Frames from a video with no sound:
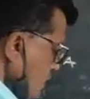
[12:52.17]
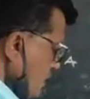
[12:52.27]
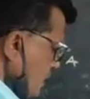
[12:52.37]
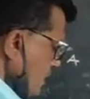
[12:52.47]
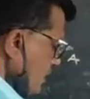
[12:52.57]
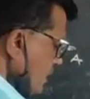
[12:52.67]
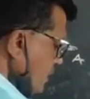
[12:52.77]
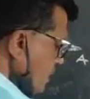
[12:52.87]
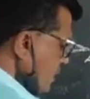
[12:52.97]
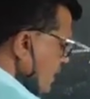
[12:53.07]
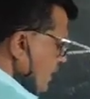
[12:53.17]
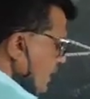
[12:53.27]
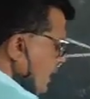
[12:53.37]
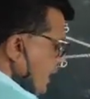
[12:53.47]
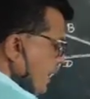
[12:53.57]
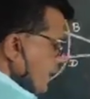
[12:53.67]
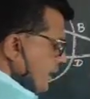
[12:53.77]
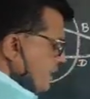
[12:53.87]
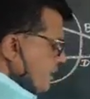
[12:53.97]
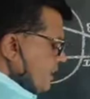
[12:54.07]
circle,
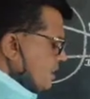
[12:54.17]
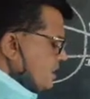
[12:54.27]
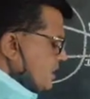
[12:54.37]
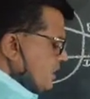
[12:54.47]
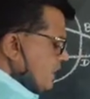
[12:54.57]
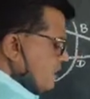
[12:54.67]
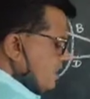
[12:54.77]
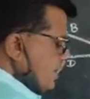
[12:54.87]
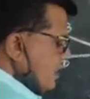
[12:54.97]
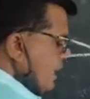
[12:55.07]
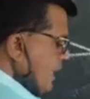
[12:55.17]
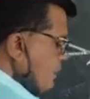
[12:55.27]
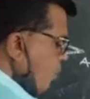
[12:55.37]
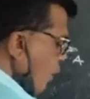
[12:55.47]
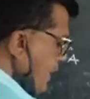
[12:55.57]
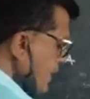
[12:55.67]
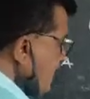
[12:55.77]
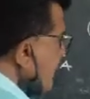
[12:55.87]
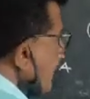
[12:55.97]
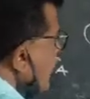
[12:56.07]
intersect inner circle at
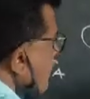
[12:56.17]
point A.